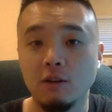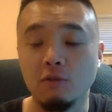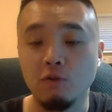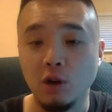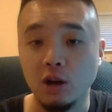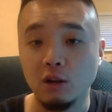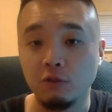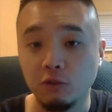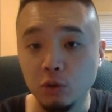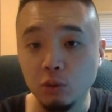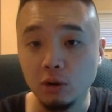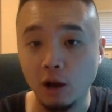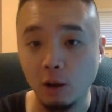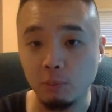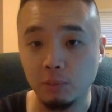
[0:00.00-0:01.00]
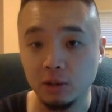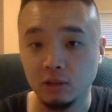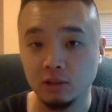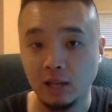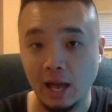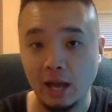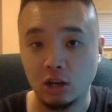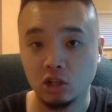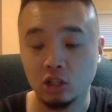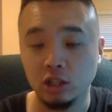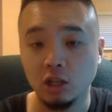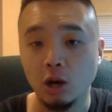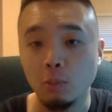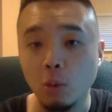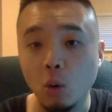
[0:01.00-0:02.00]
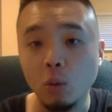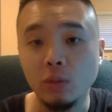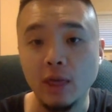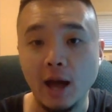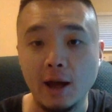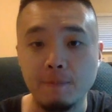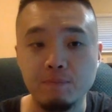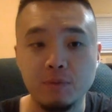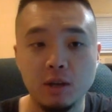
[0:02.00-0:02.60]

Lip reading: very few companies actually uphold that.